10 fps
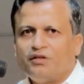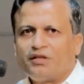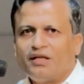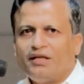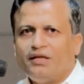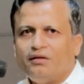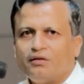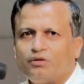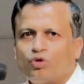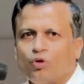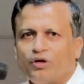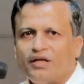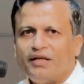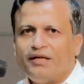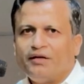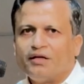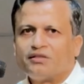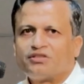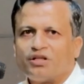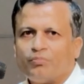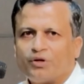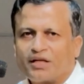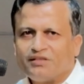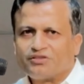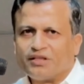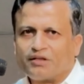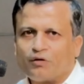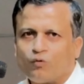really don't need a summarized data.